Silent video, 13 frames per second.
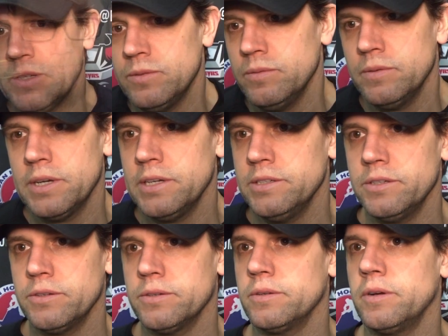Yeah, guys
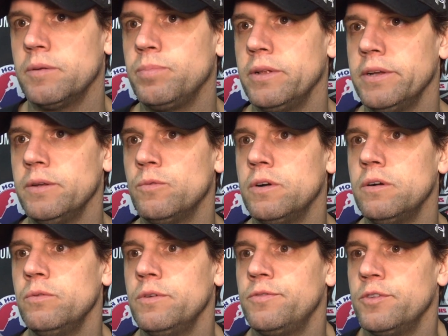are playing
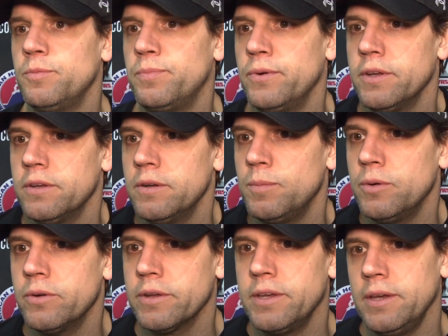well. We feel pretty good
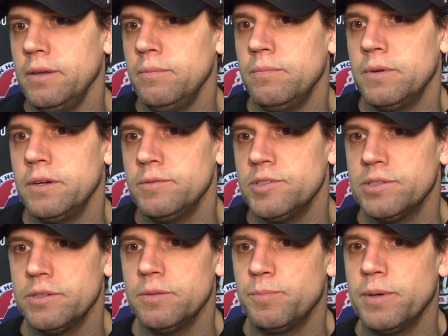about our game.
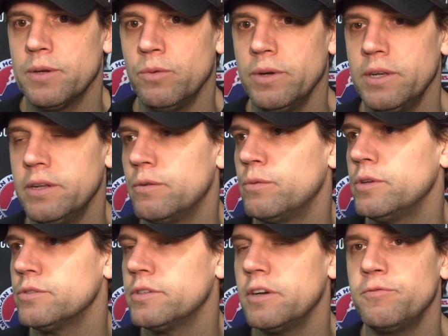Obviously a big win in a
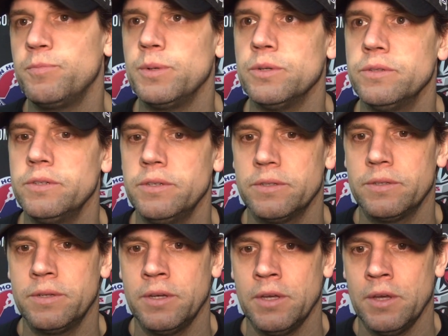real tough building
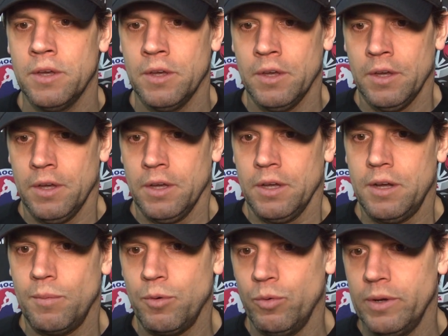and a
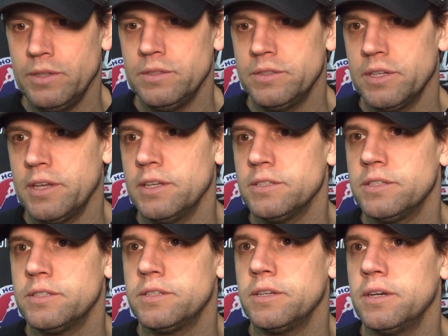couple wins
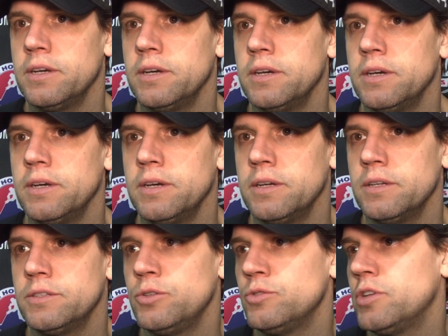against
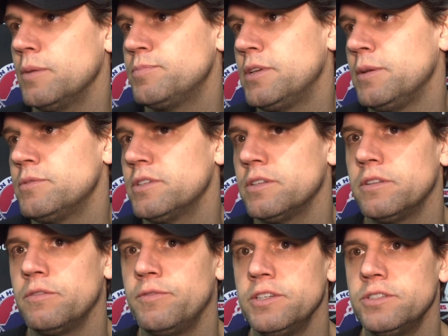two top teams in the
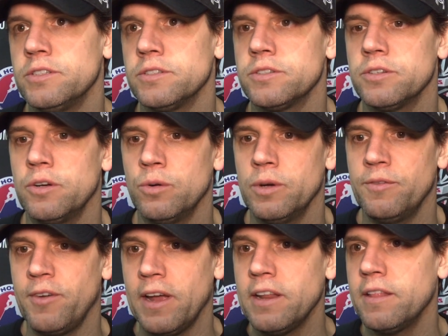division. So
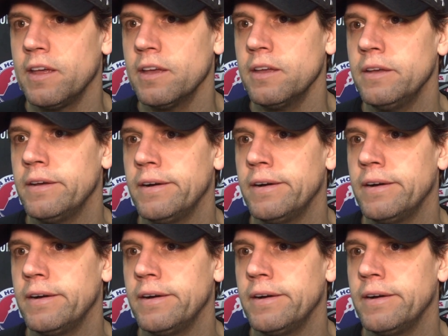if anything,